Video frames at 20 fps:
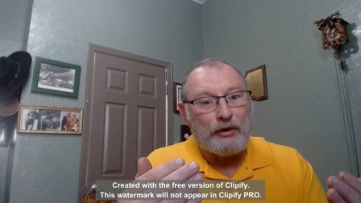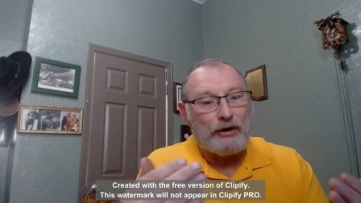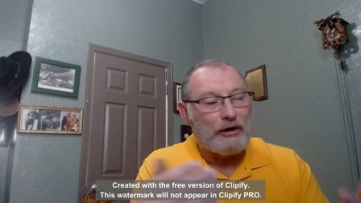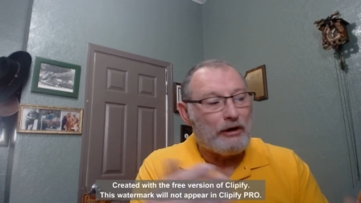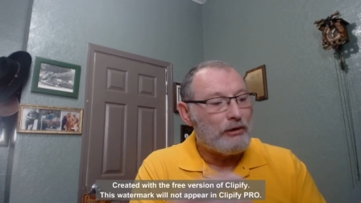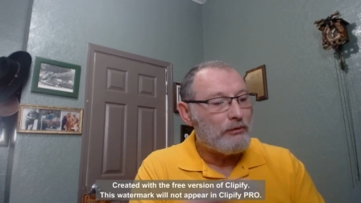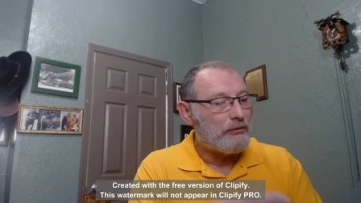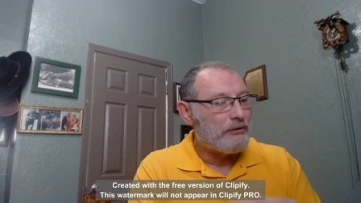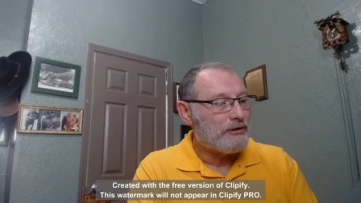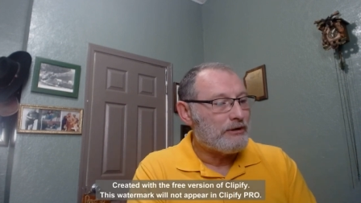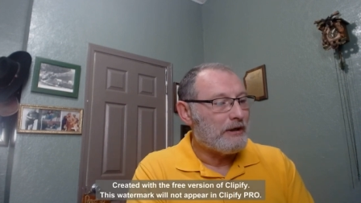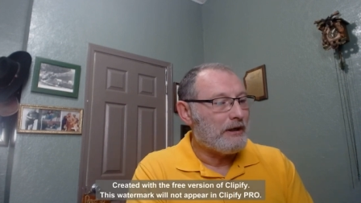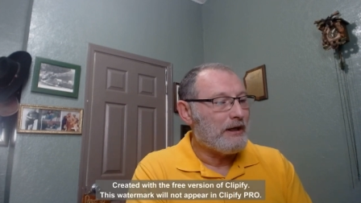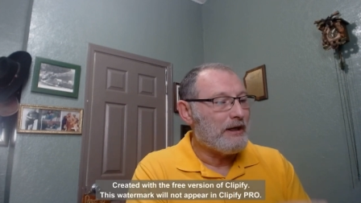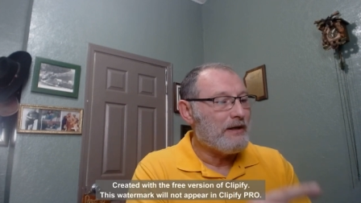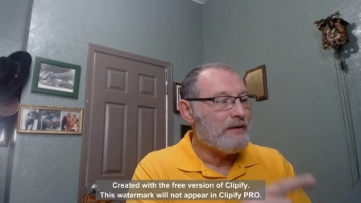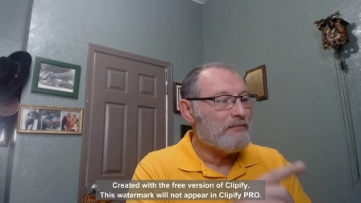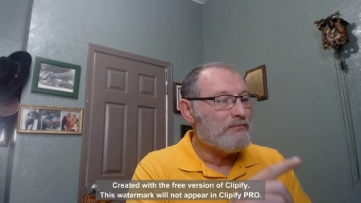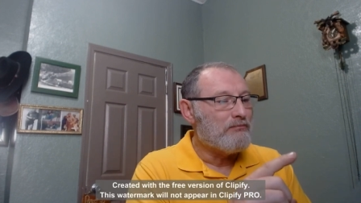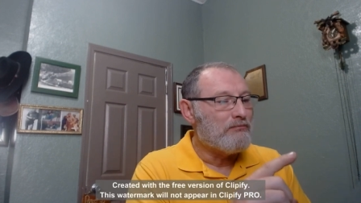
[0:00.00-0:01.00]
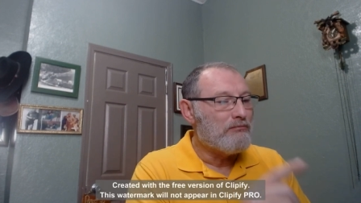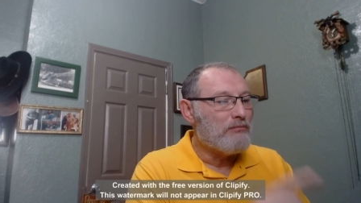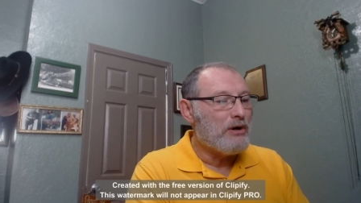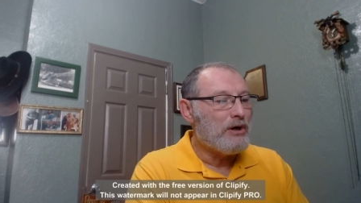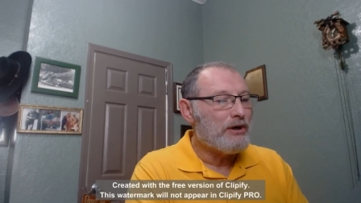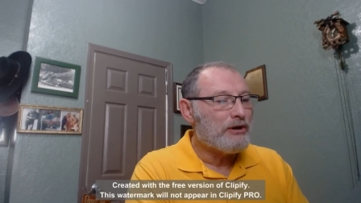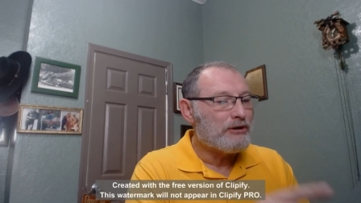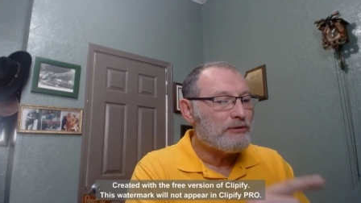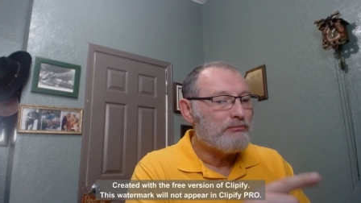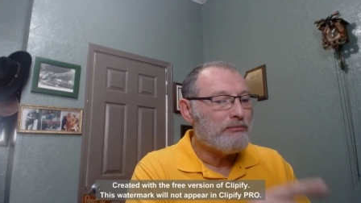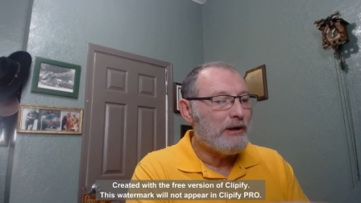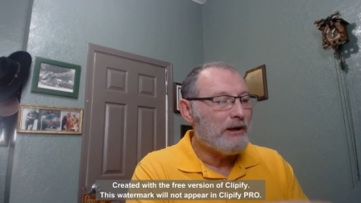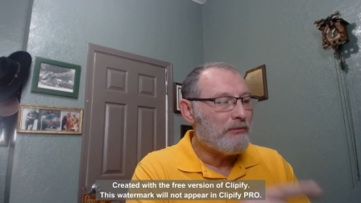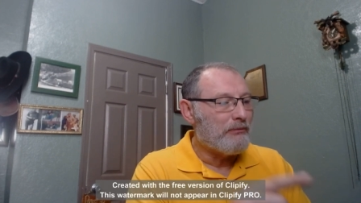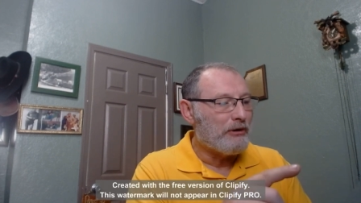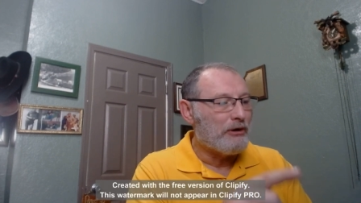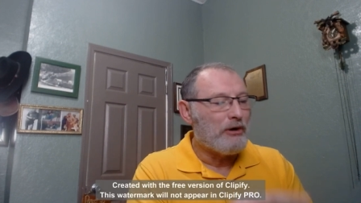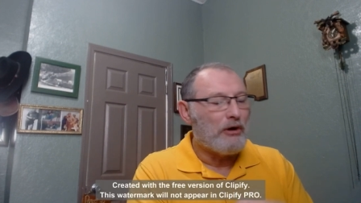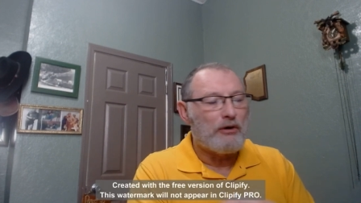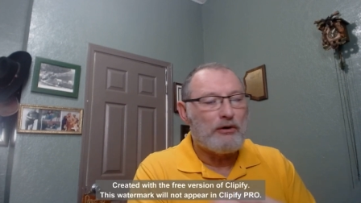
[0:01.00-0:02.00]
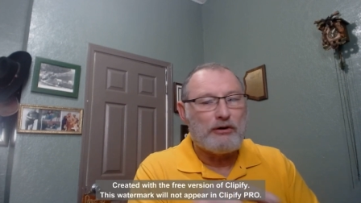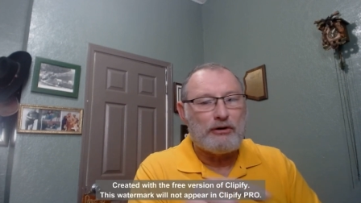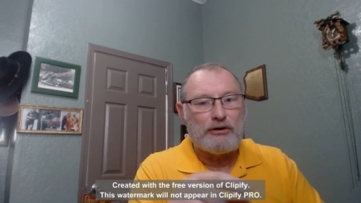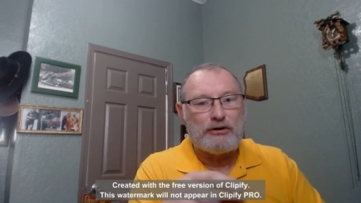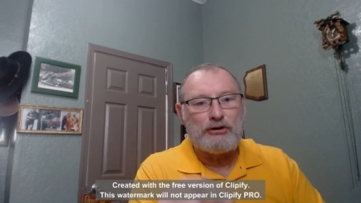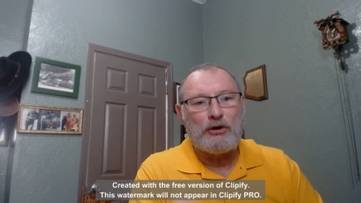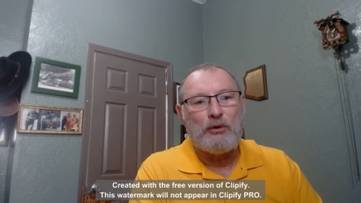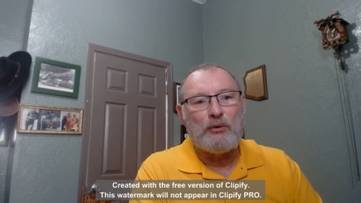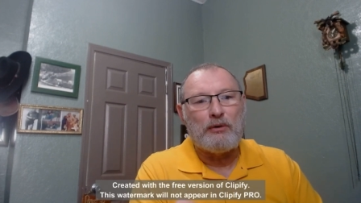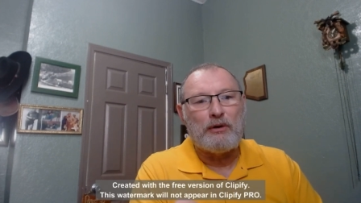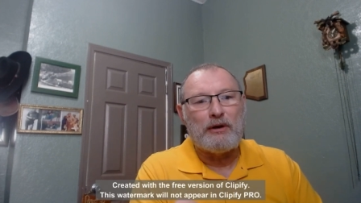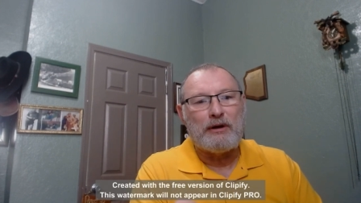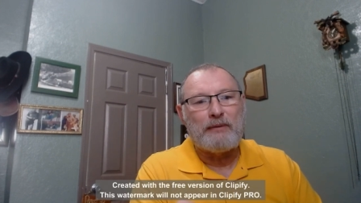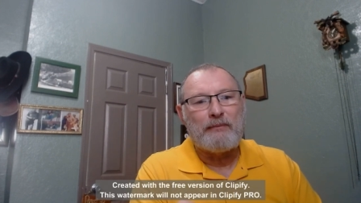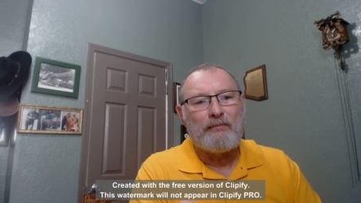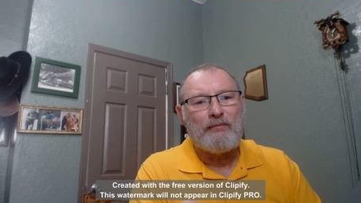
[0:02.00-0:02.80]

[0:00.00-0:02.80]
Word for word: Look what he said, he must be regarded as holy.